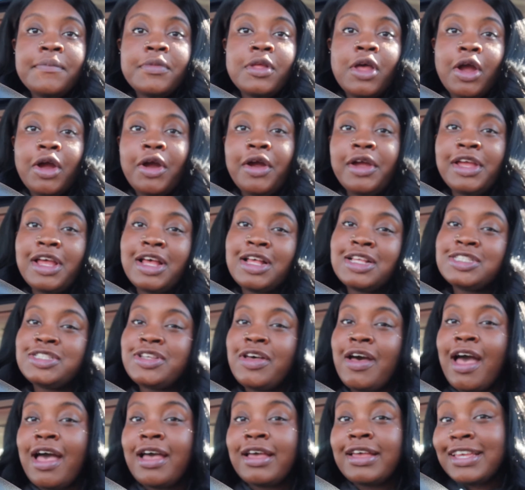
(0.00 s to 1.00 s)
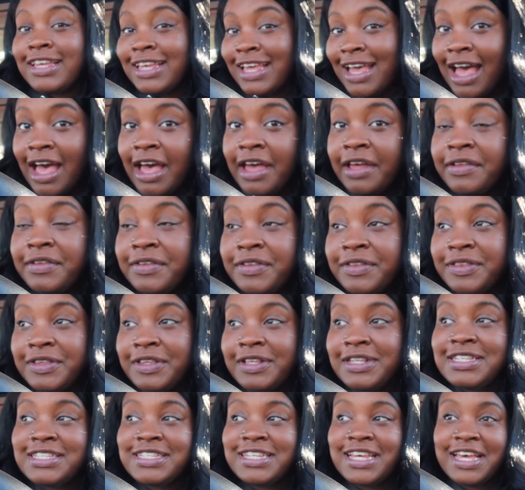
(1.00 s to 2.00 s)
Alright y'all, so I got the
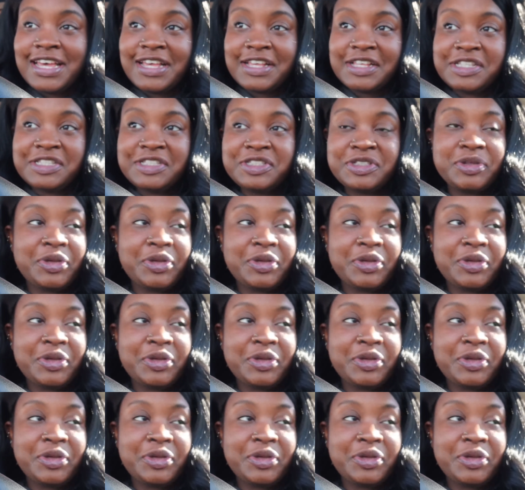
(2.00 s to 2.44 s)
desk.